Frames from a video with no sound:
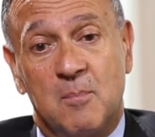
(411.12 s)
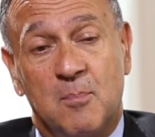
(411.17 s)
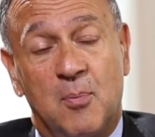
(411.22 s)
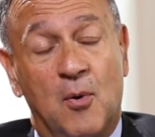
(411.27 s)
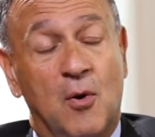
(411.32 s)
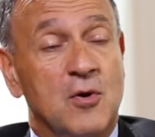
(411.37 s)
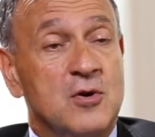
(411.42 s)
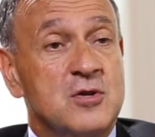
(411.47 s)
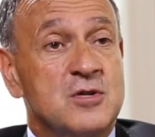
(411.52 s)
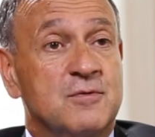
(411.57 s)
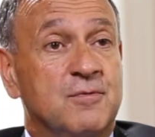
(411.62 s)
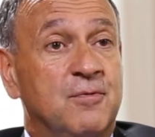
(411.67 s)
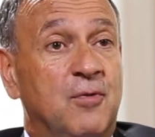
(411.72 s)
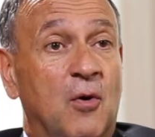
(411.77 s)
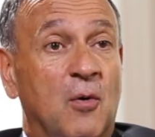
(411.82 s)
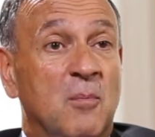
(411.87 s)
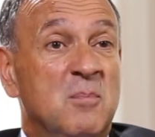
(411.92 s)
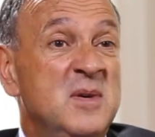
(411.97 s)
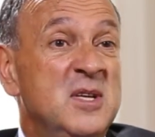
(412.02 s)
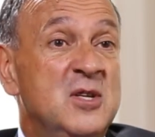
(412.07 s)
poised
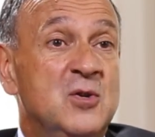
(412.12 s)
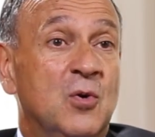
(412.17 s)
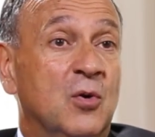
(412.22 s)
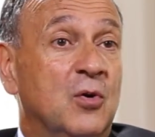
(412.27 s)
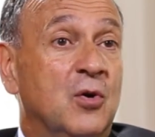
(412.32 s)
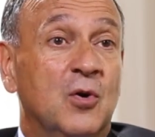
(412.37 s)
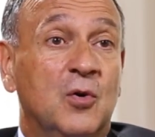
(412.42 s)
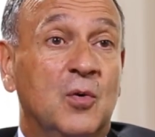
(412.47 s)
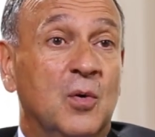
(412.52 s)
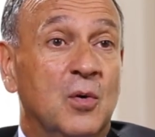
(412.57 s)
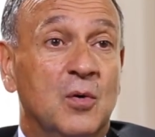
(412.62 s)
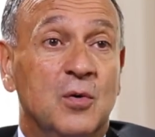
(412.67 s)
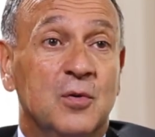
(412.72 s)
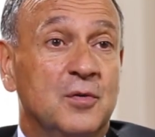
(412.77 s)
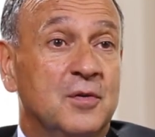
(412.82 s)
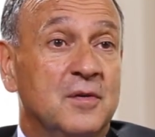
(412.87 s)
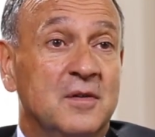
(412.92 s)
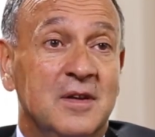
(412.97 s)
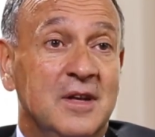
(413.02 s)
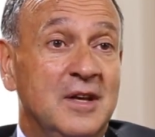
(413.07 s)
for mediocre
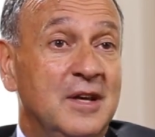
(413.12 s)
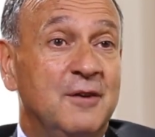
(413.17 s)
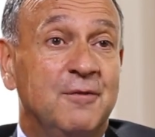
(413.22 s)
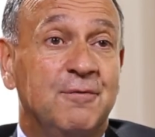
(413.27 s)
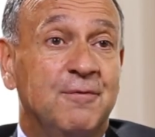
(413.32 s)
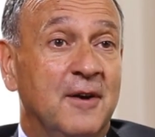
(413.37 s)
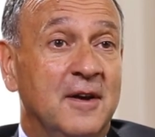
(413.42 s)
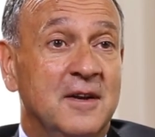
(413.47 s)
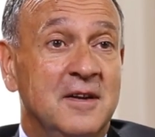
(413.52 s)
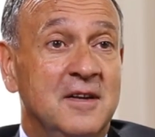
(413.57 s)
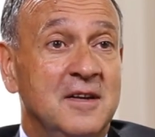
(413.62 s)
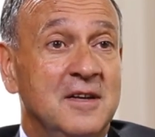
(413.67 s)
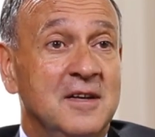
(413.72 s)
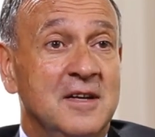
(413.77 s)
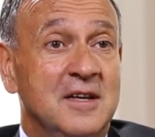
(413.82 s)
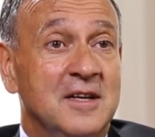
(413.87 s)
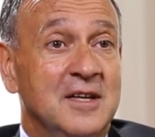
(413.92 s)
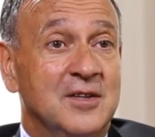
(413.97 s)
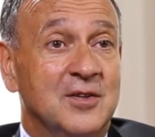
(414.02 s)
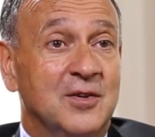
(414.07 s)
growth, if
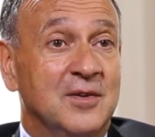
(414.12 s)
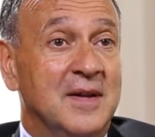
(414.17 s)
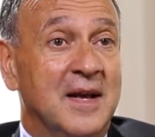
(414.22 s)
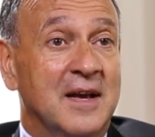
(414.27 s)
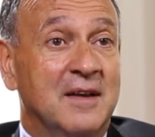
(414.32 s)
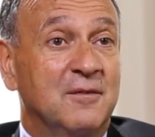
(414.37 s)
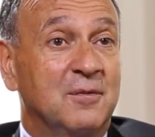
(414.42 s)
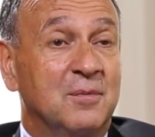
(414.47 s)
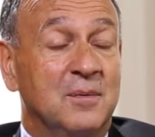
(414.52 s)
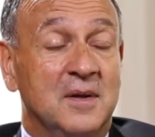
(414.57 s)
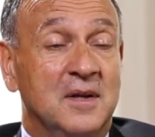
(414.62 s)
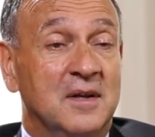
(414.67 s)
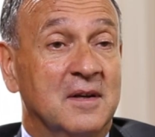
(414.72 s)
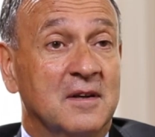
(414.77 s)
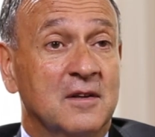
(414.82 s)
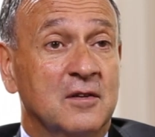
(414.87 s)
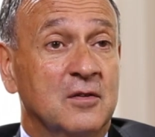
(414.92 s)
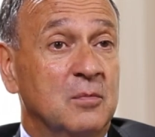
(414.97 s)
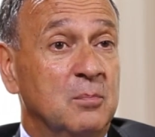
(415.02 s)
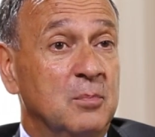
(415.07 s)
any, in the next 3
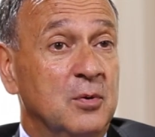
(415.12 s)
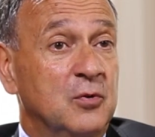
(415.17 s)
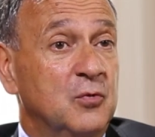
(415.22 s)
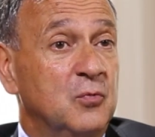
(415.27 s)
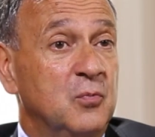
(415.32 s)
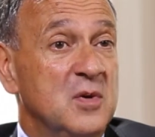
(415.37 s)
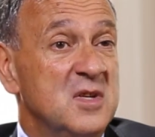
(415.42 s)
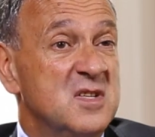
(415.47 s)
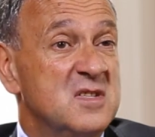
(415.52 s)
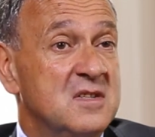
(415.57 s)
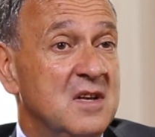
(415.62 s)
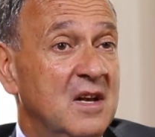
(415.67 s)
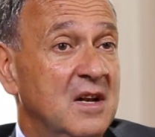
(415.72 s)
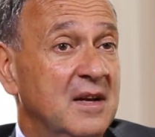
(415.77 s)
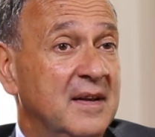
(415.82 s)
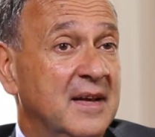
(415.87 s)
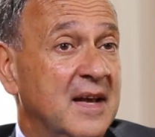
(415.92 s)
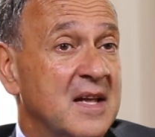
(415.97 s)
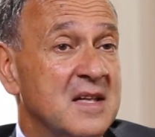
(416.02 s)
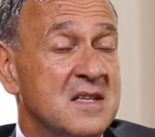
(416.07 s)
years, but we
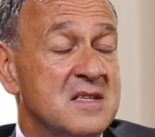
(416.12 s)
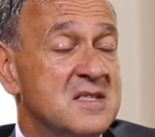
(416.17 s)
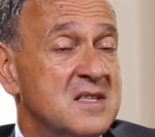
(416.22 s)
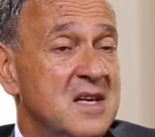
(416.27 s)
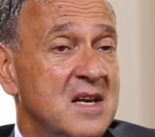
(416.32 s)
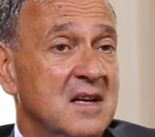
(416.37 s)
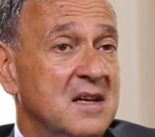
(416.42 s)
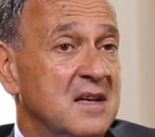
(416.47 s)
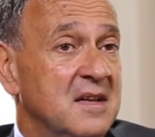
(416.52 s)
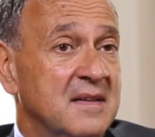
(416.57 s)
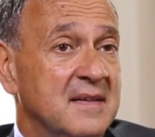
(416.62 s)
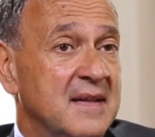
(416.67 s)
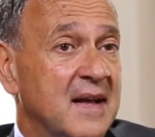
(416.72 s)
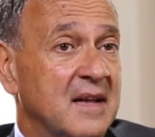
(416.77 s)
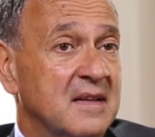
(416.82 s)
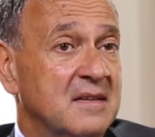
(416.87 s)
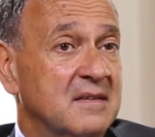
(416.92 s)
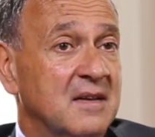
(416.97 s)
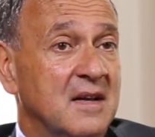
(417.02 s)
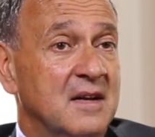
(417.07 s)
still can sail in
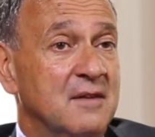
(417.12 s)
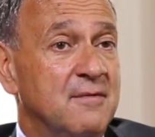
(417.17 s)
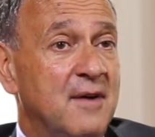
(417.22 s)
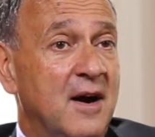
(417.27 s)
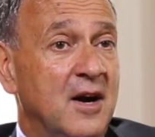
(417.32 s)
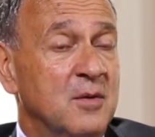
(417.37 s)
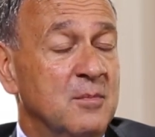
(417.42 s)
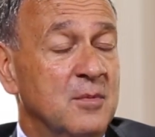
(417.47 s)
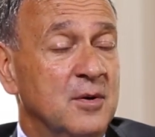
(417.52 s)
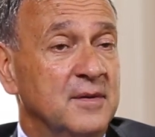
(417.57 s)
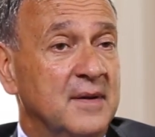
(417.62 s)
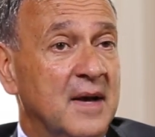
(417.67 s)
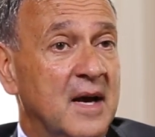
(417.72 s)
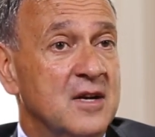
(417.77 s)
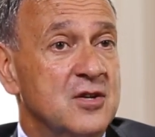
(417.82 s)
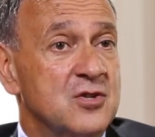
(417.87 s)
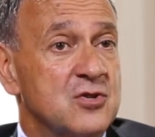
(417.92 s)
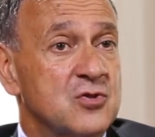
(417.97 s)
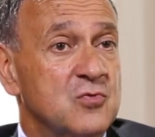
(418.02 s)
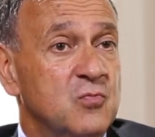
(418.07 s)
that environment. I
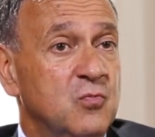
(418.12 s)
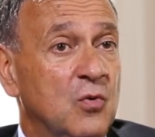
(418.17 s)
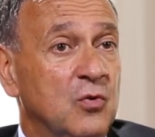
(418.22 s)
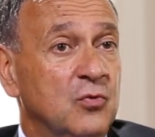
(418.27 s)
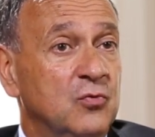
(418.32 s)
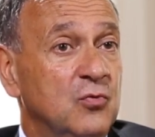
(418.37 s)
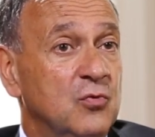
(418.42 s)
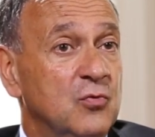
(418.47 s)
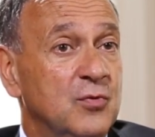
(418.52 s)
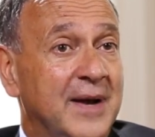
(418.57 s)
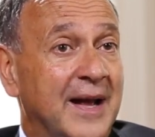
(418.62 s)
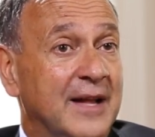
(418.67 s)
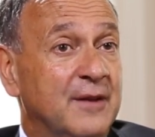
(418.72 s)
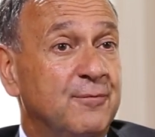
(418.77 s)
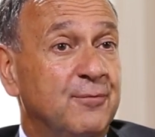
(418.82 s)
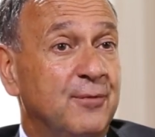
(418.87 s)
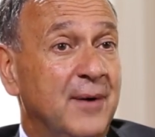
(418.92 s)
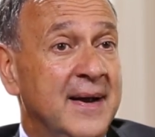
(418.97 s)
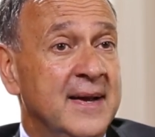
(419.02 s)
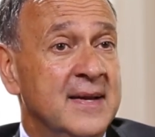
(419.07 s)
just want to look at
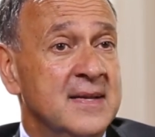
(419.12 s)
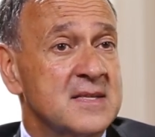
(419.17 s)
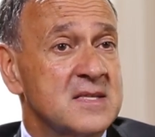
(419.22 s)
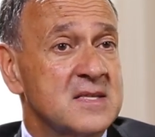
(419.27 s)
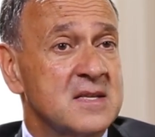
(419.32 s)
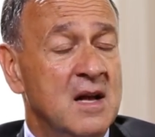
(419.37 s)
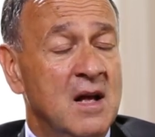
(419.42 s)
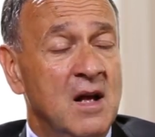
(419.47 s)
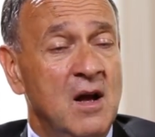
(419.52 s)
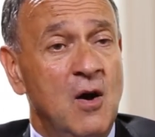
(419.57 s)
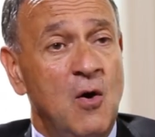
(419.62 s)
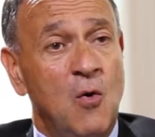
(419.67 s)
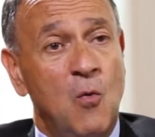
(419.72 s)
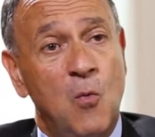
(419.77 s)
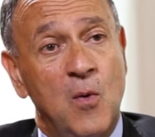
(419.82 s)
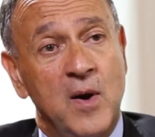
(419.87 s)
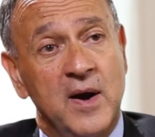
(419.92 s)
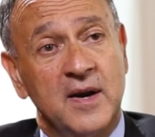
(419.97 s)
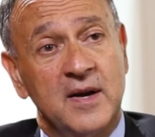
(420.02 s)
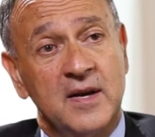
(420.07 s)
France,
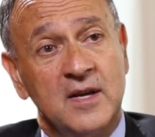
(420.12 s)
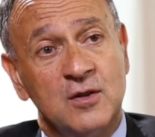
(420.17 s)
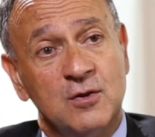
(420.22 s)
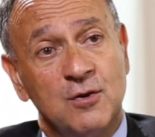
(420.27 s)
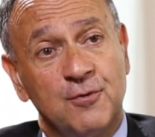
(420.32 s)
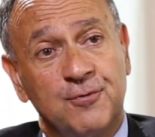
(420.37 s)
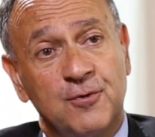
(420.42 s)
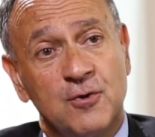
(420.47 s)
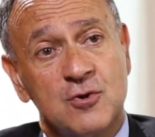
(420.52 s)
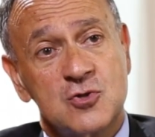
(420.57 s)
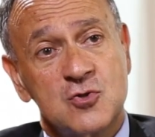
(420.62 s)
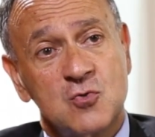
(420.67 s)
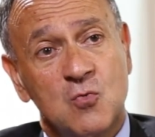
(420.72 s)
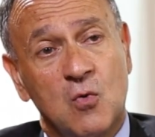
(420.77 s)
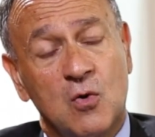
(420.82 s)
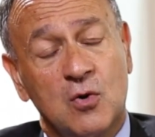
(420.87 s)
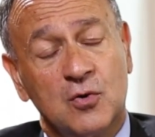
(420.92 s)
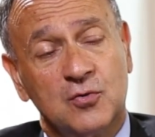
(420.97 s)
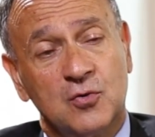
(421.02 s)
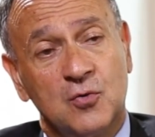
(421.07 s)
where in the first
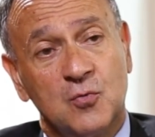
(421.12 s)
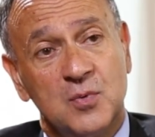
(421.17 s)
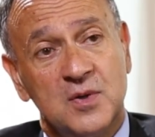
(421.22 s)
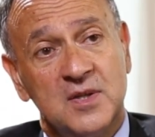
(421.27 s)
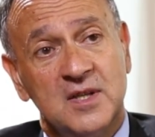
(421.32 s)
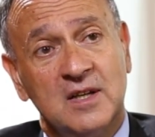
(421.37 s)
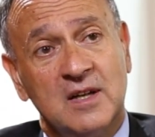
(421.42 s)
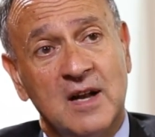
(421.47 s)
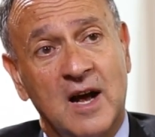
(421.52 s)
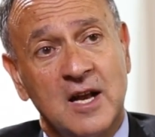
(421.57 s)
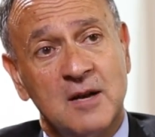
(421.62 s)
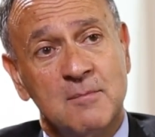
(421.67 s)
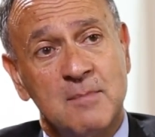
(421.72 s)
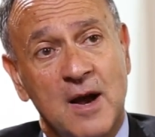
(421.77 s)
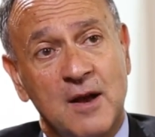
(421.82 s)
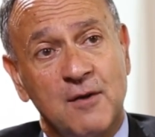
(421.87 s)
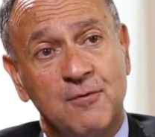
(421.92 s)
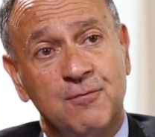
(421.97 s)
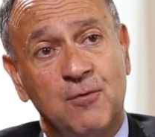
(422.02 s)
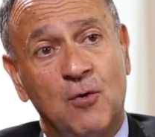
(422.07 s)
quarter we declined
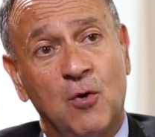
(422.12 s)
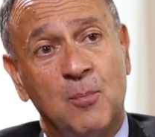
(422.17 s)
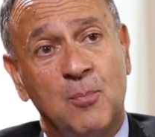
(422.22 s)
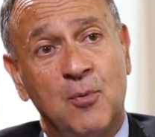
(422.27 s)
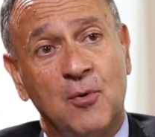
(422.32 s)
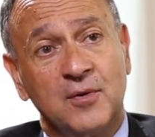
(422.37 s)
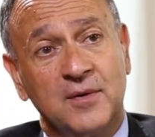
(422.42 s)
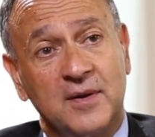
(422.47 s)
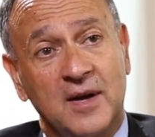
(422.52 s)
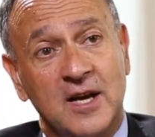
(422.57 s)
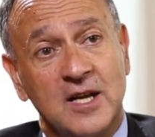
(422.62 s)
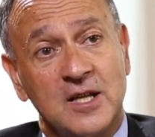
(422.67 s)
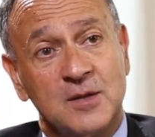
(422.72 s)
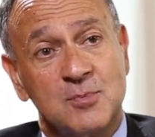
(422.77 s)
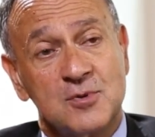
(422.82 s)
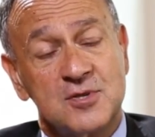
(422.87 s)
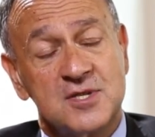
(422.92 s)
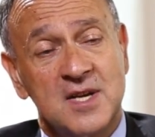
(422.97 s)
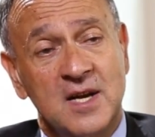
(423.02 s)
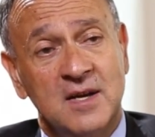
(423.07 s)
by
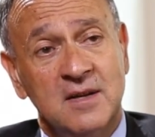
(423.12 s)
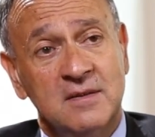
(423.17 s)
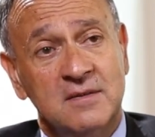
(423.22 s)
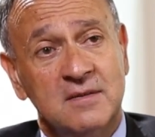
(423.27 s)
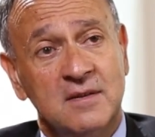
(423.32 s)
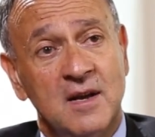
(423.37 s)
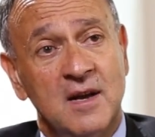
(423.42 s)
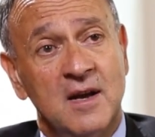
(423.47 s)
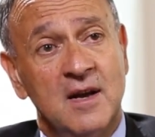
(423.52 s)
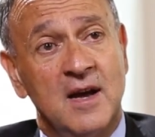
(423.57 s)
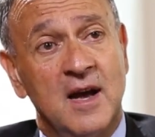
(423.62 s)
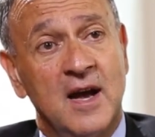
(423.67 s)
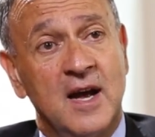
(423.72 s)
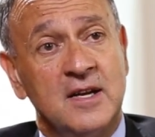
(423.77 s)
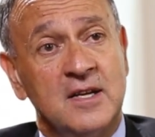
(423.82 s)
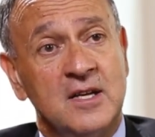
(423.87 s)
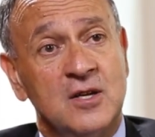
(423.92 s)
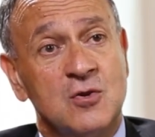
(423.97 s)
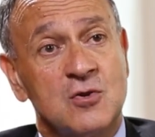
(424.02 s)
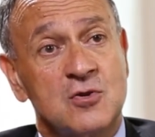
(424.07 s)
4.8%,
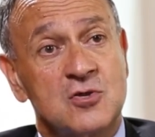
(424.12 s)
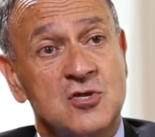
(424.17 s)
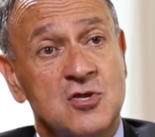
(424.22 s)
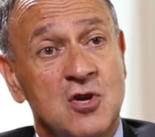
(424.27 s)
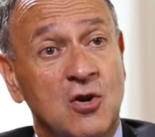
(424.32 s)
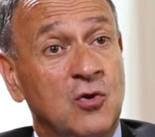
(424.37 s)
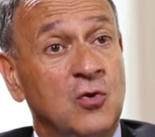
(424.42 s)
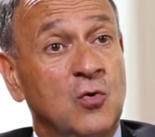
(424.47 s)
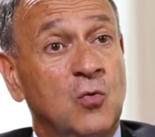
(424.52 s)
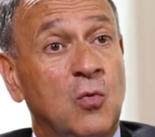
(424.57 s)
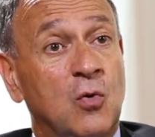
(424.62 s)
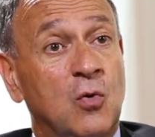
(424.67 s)
and in the second